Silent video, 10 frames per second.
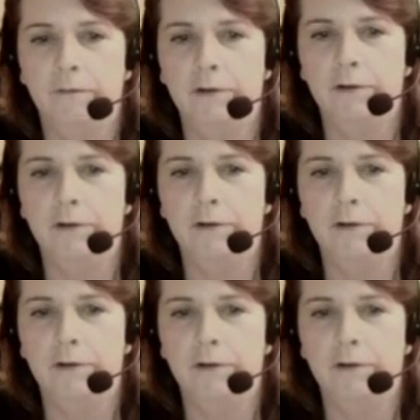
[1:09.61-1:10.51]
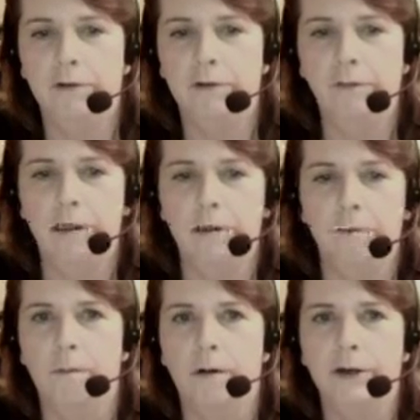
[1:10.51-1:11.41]
If you are
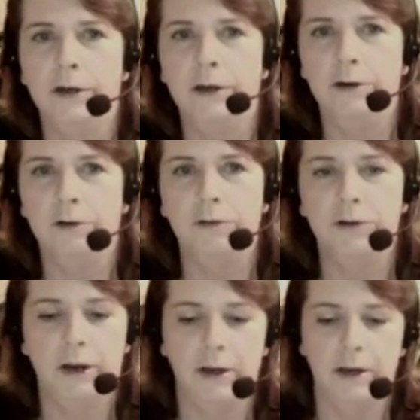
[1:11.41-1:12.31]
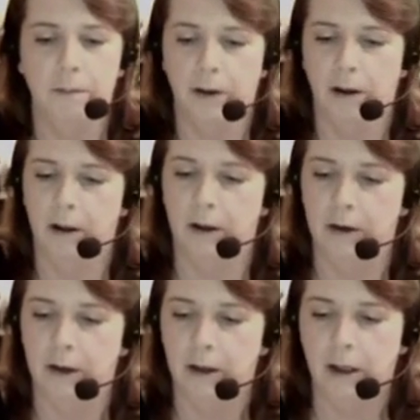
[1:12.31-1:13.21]
wanting to study up
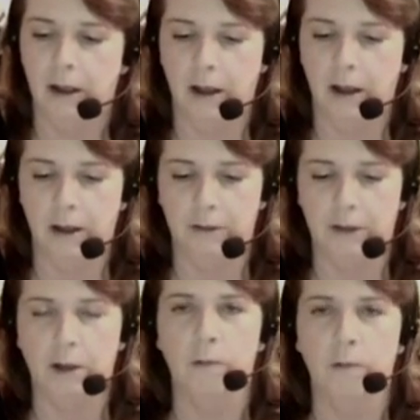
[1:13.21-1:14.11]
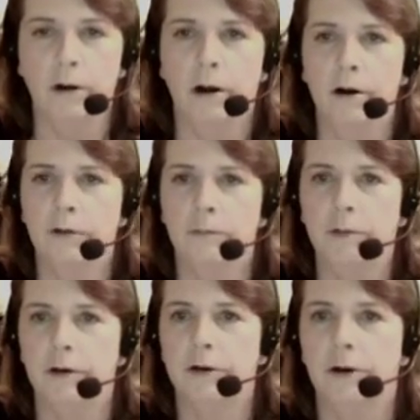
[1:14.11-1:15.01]
on the court cards,
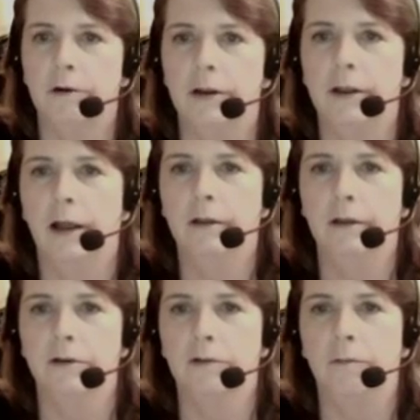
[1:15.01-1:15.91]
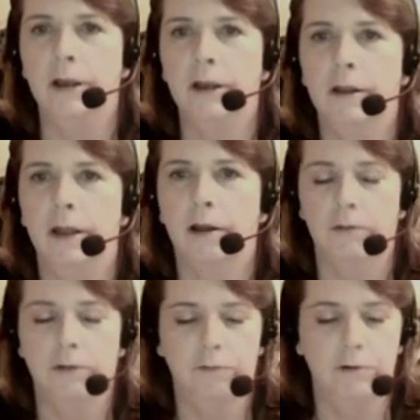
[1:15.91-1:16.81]
we are starting that this week. That
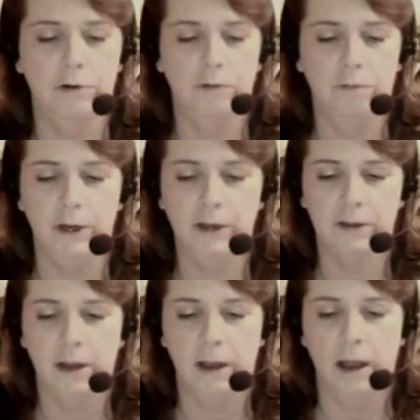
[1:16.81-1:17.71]
goes for 2 weeks.